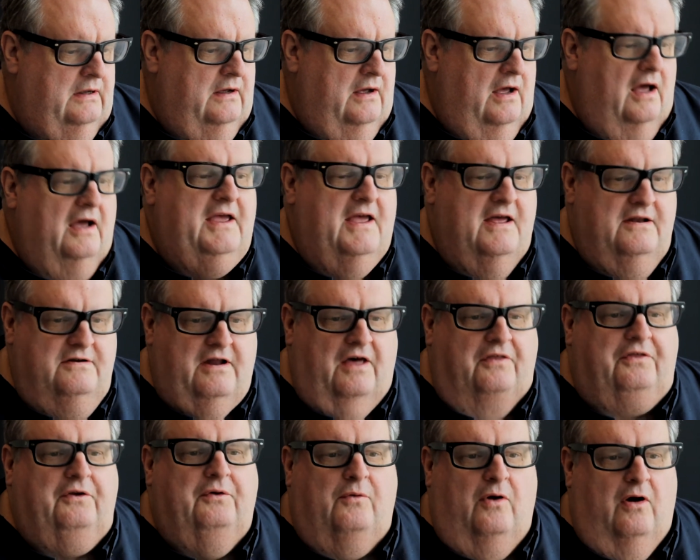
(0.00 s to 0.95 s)
Again,
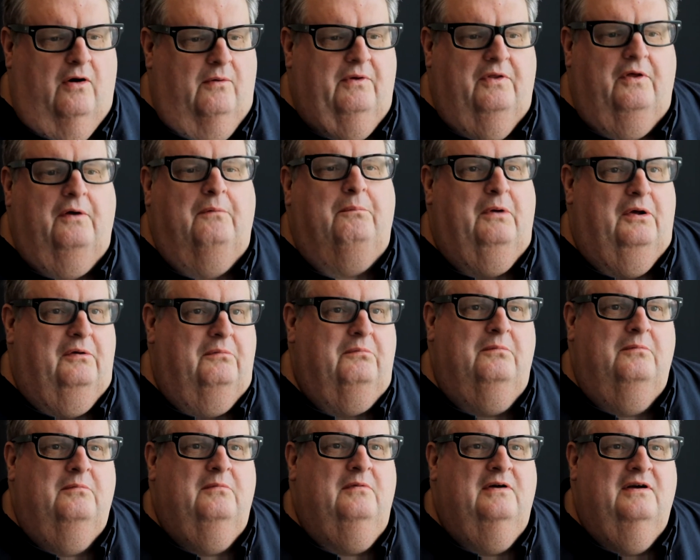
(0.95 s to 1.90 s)
nothing wrong with it, but
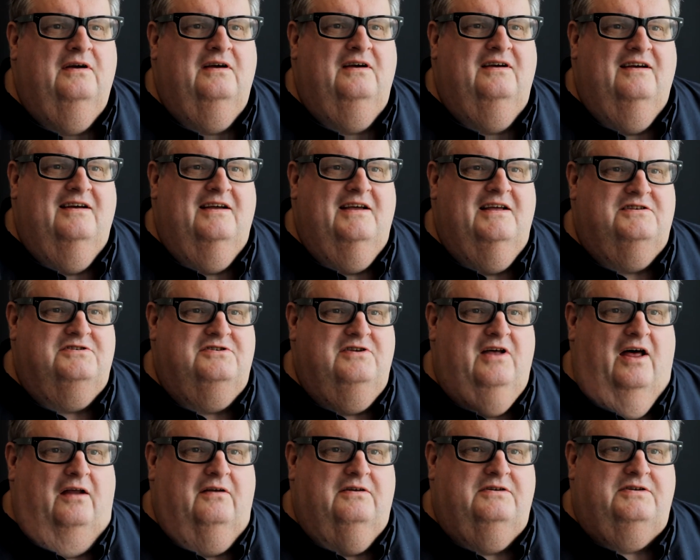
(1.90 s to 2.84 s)
it's
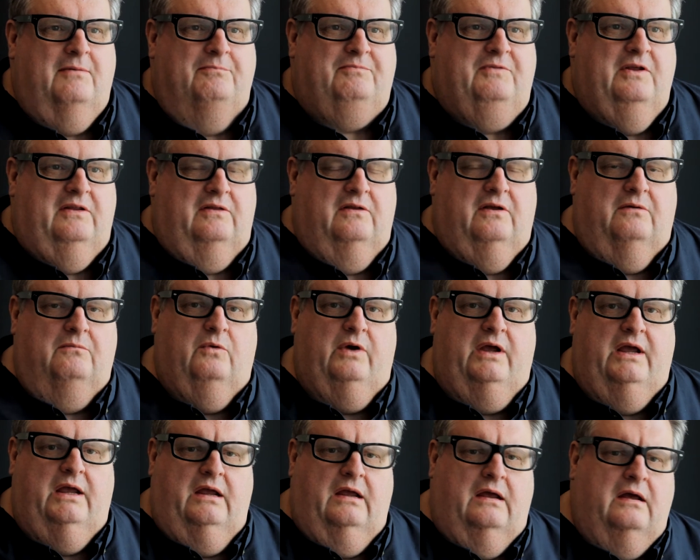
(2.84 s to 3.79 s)
not something that
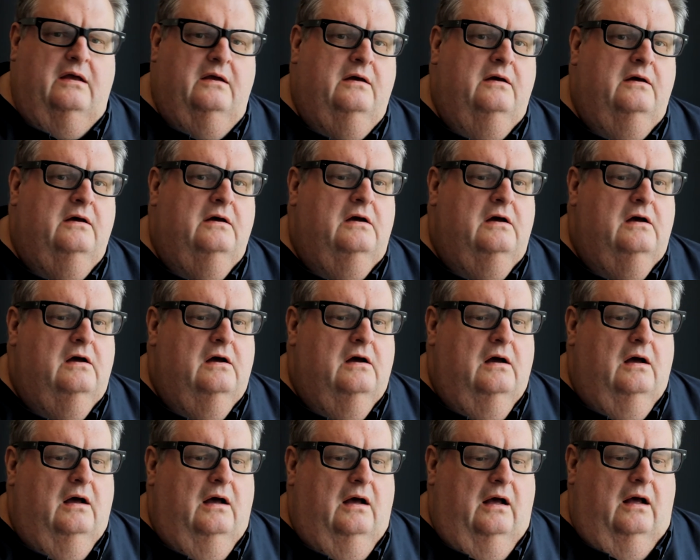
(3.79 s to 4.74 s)
we
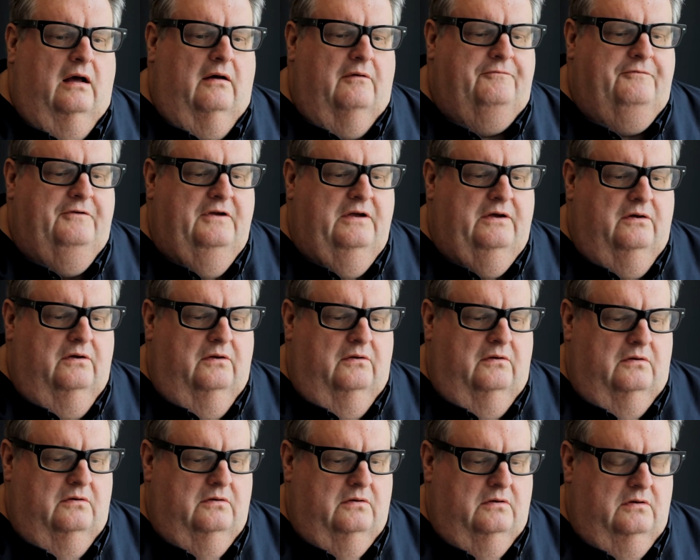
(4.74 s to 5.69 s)

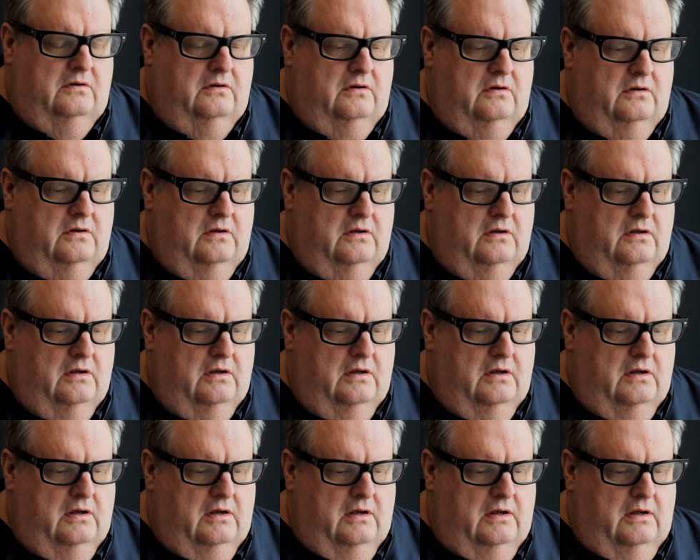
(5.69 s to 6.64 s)
feel
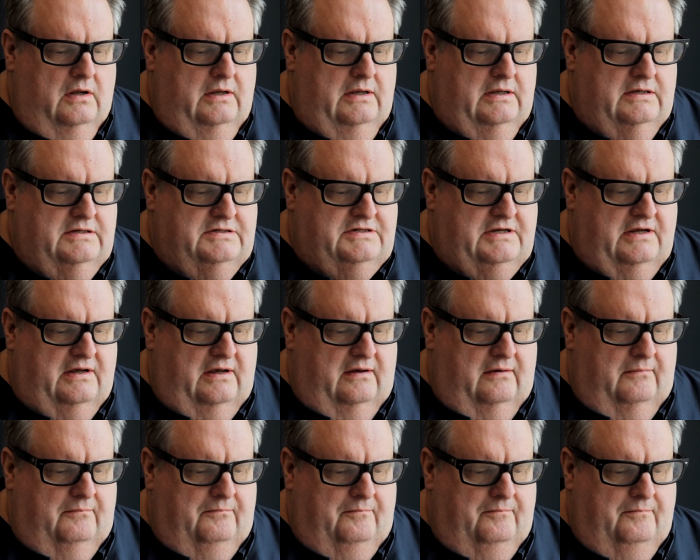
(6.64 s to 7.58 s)
is
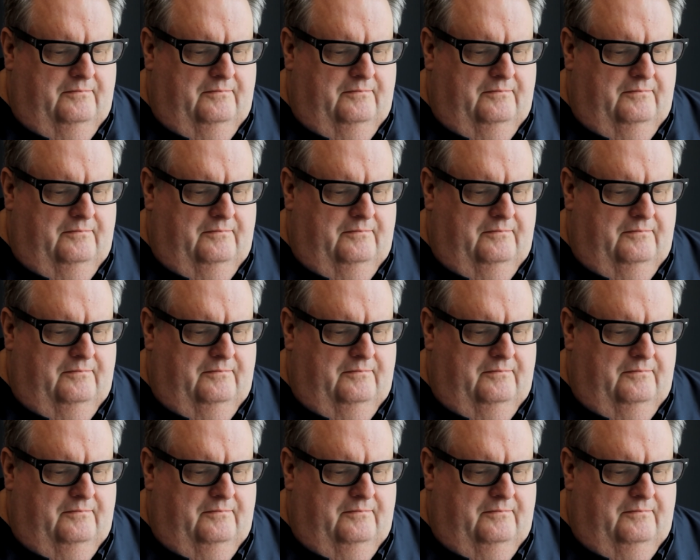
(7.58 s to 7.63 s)
a